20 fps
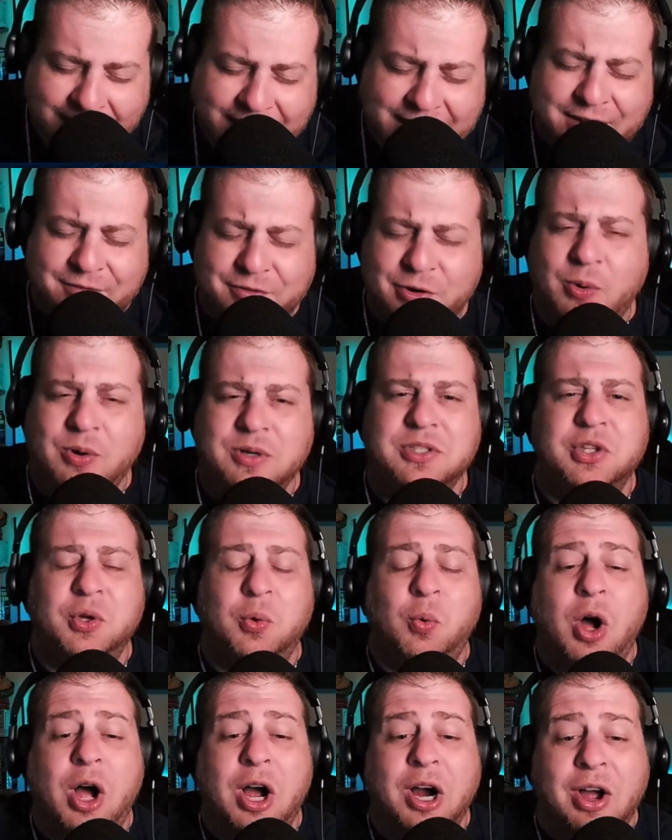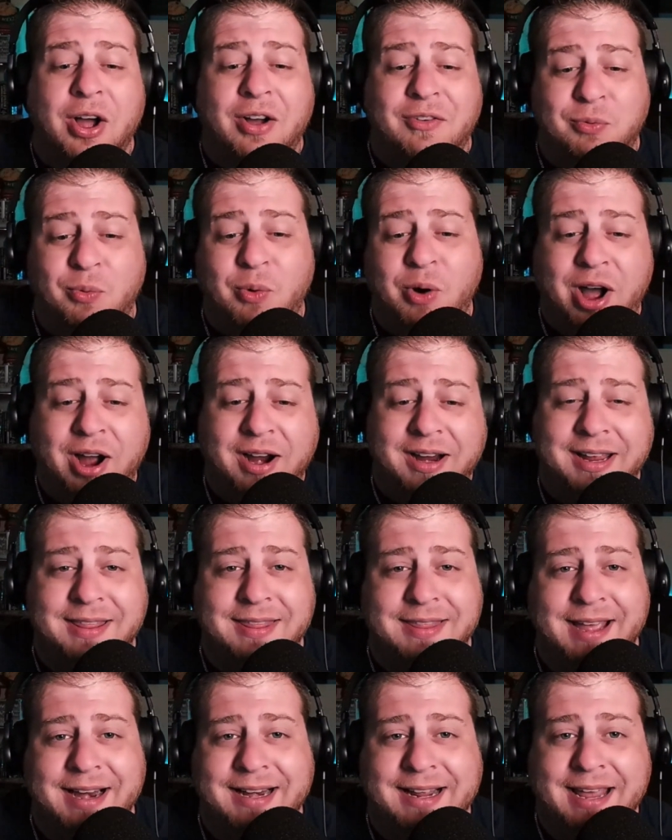And, of course, the walk-off walk
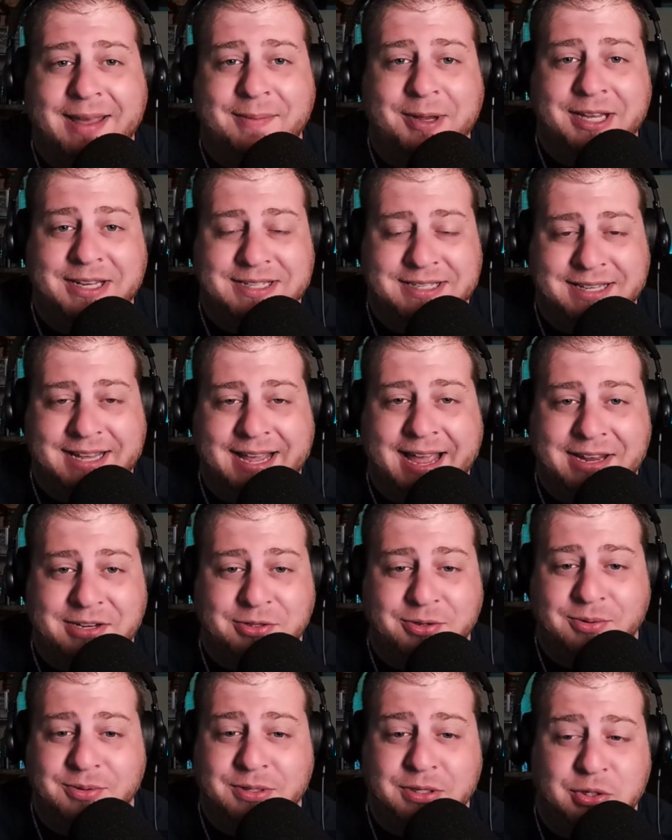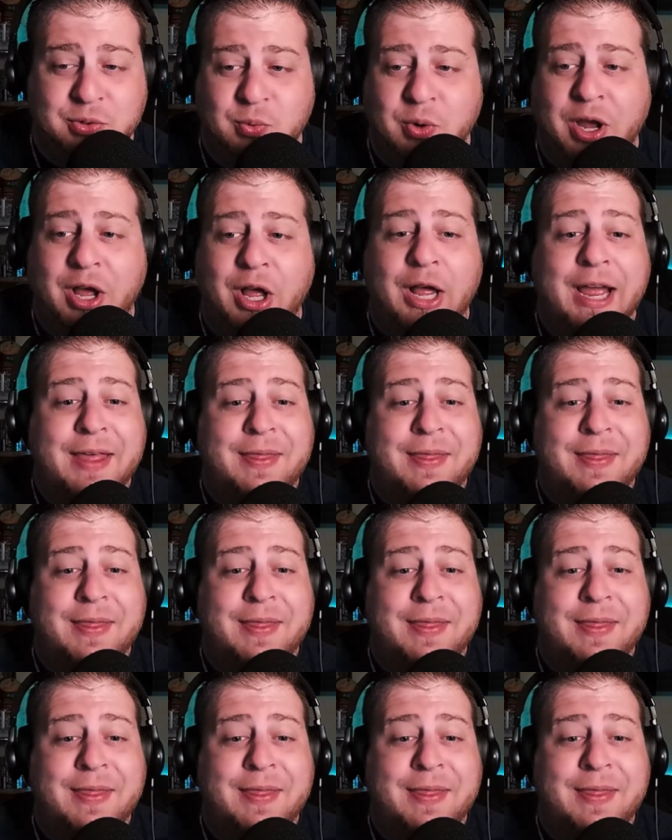in that game against the Astros as well.